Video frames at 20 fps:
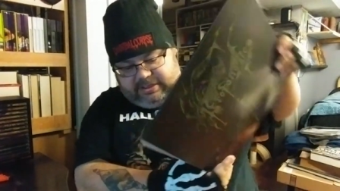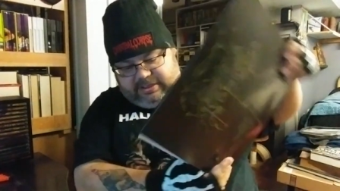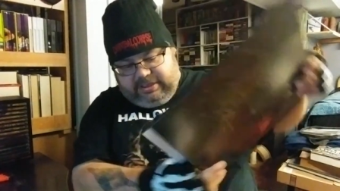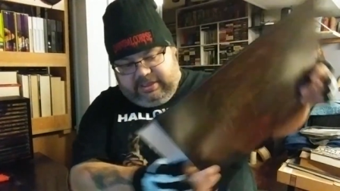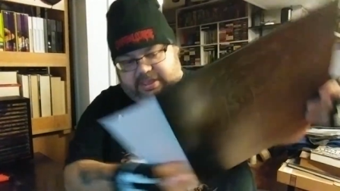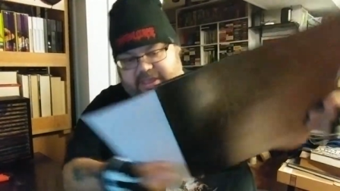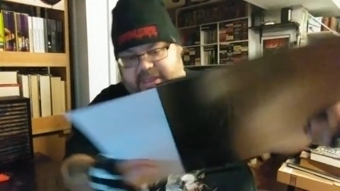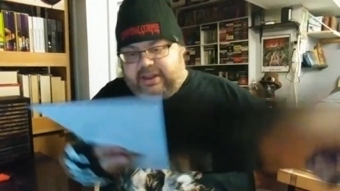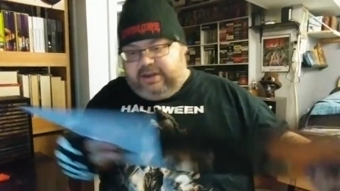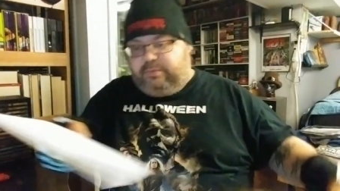
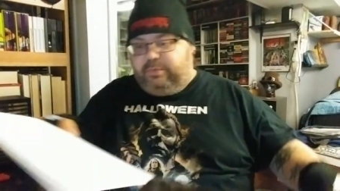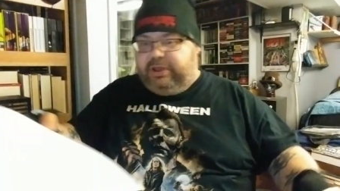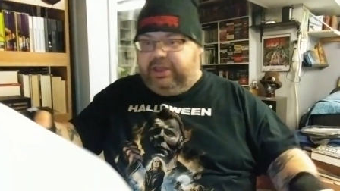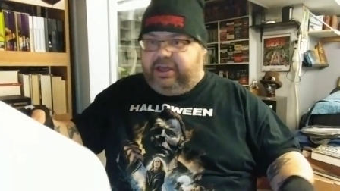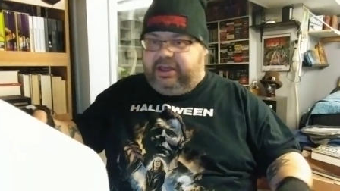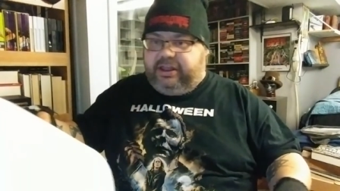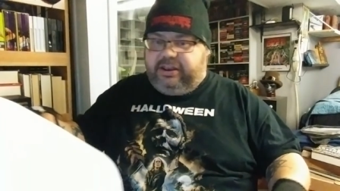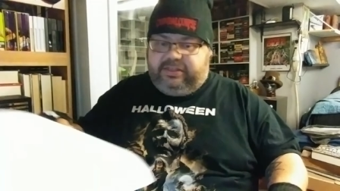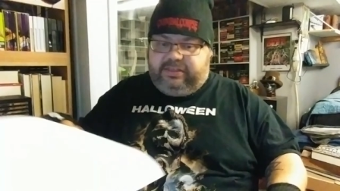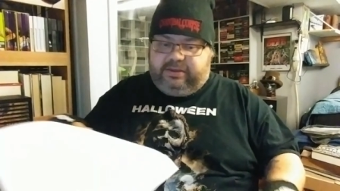Again, we
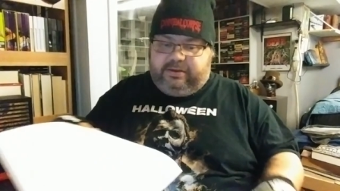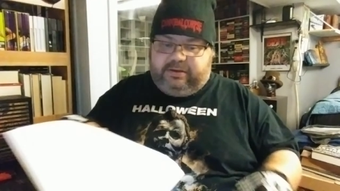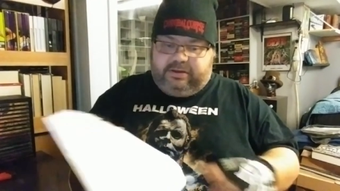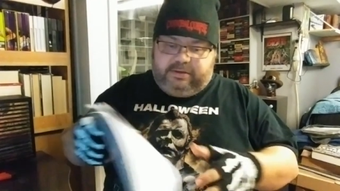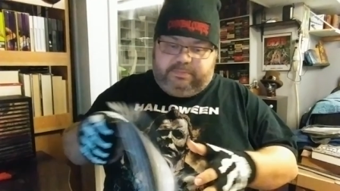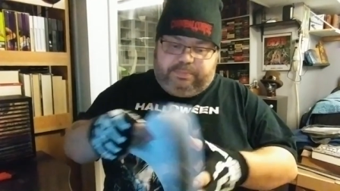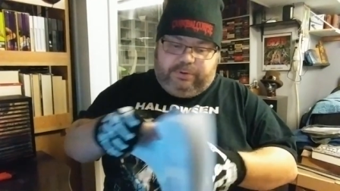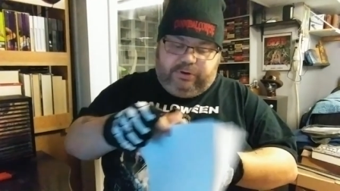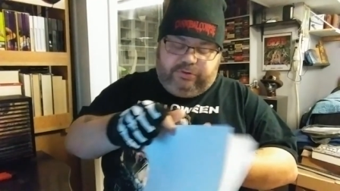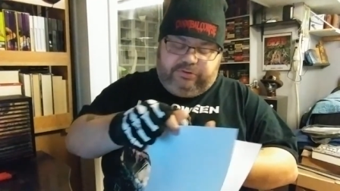got
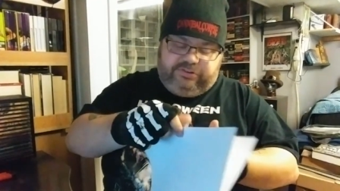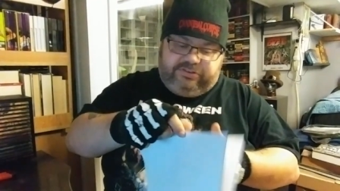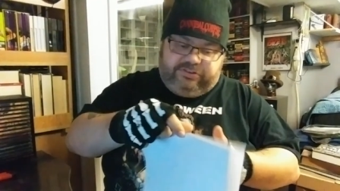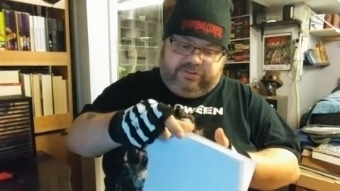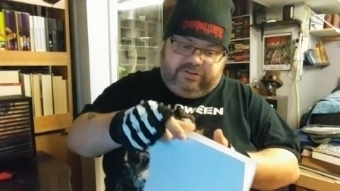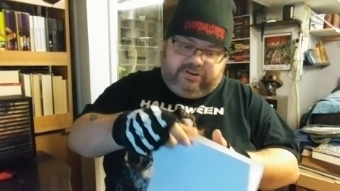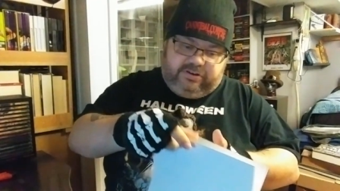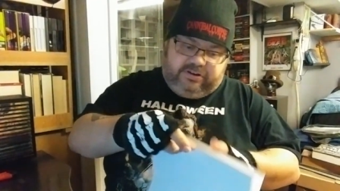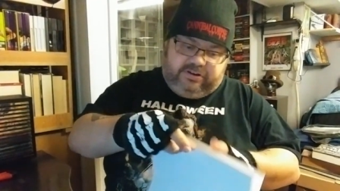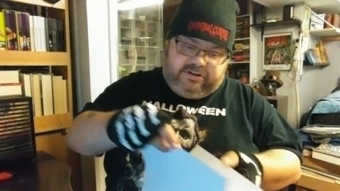the
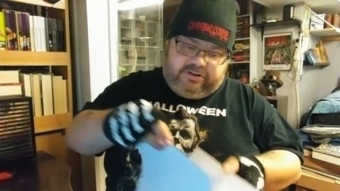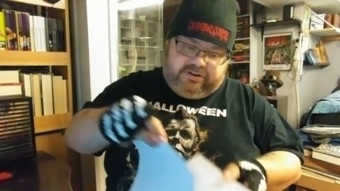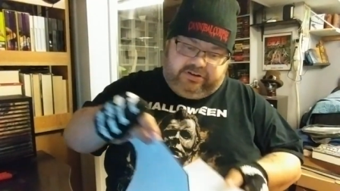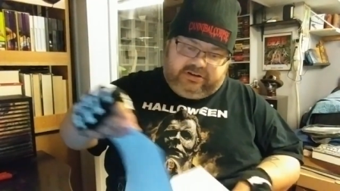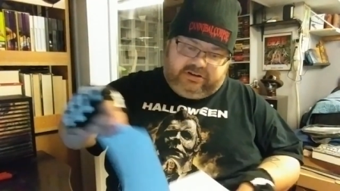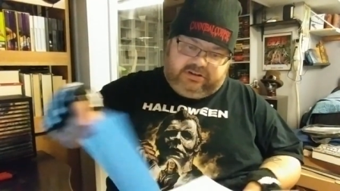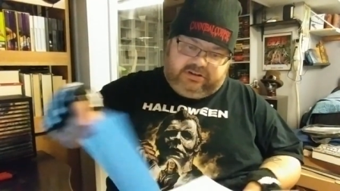poster.